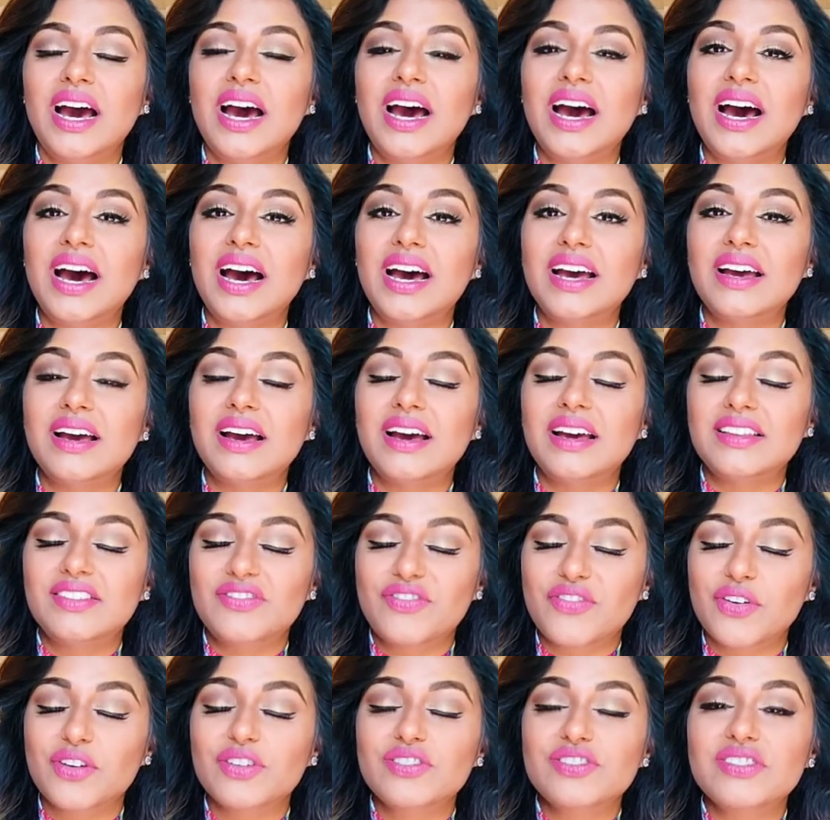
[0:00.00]
uh,
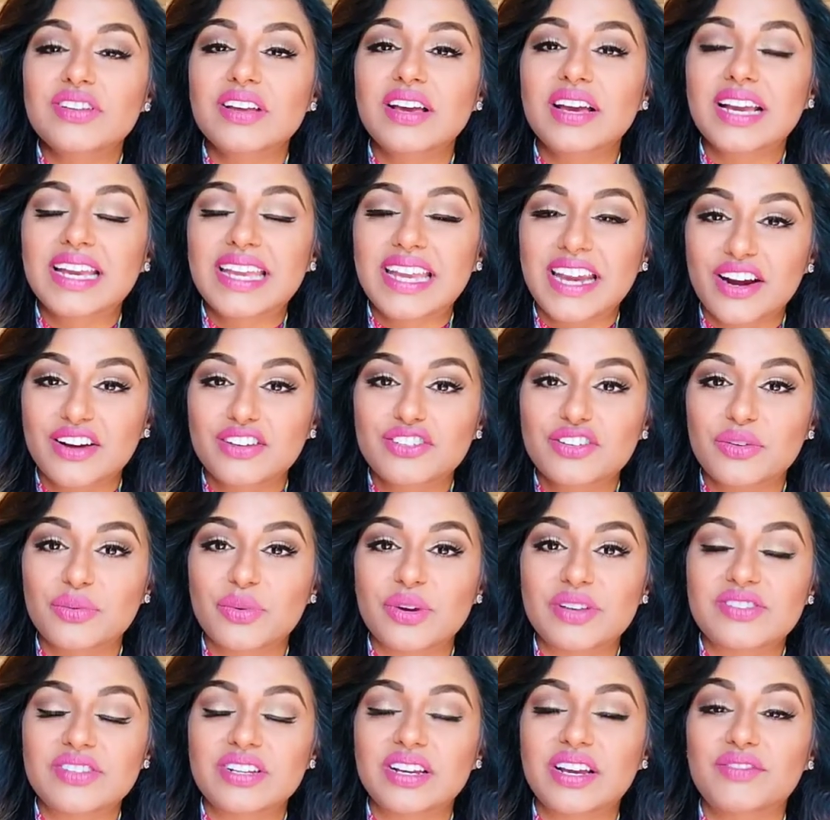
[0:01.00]
first
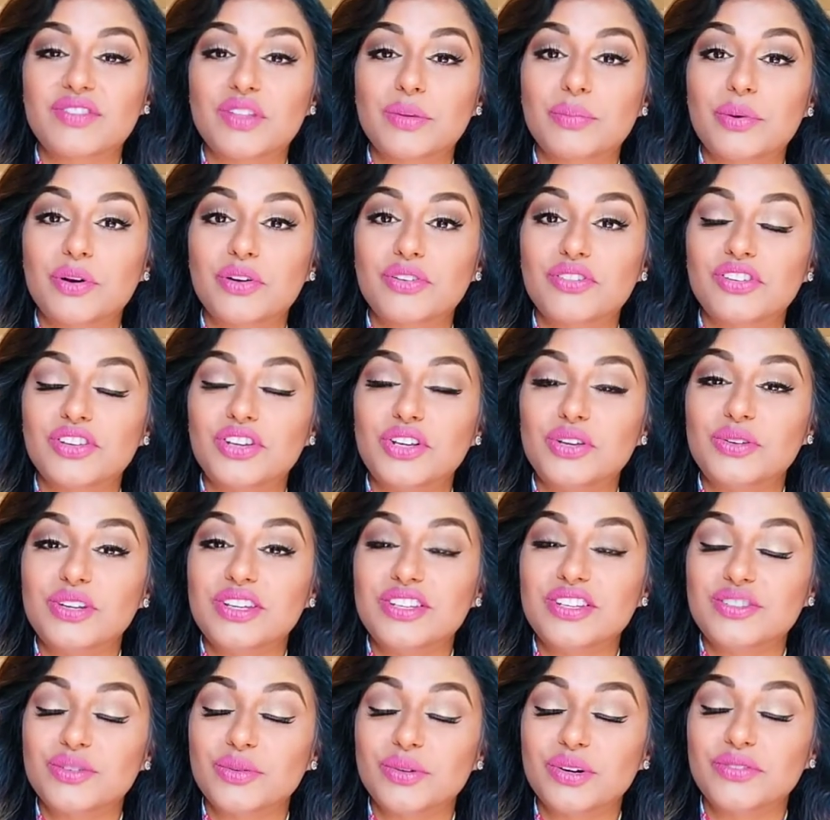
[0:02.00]
characteristic of the person you
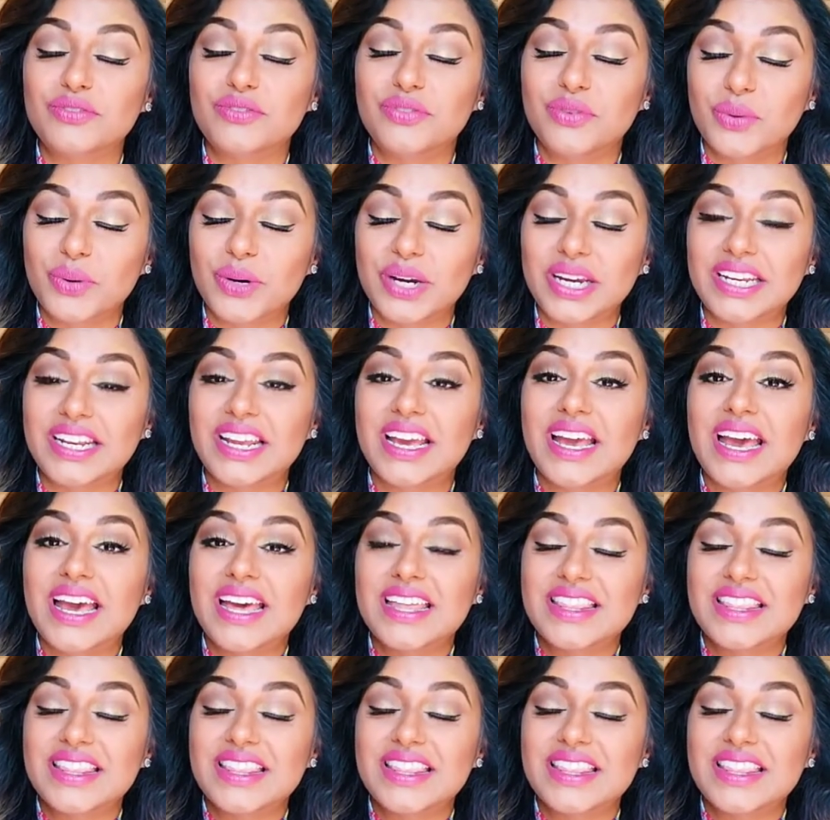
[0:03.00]
need to avoid